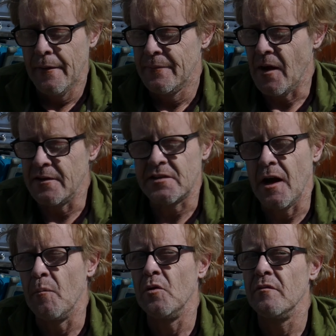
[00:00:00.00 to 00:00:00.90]
So I just
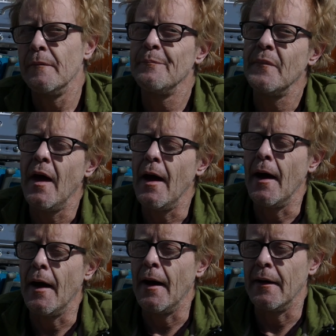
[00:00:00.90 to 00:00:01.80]
kept moving,
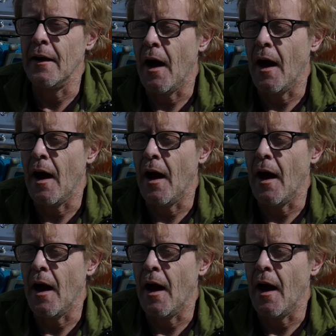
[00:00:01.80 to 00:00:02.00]
and